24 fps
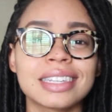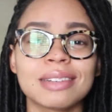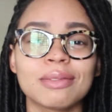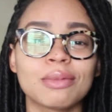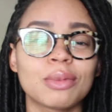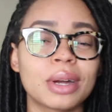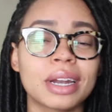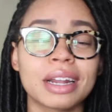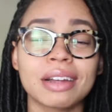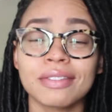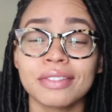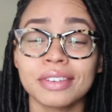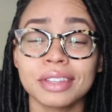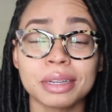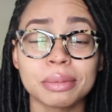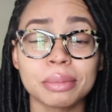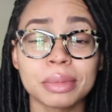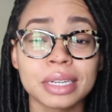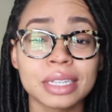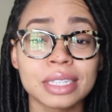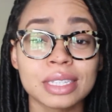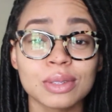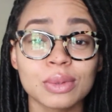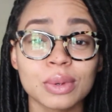whatever they're
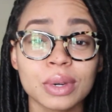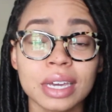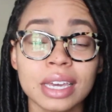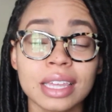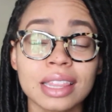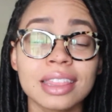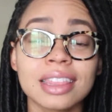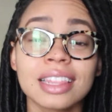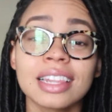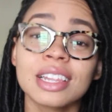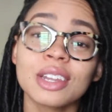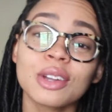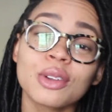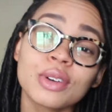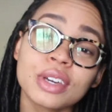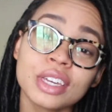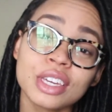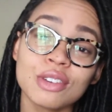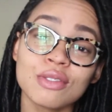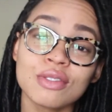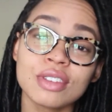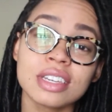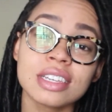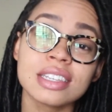mixed with, the little
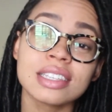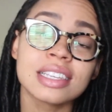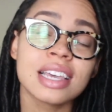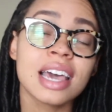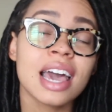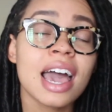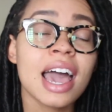cuties.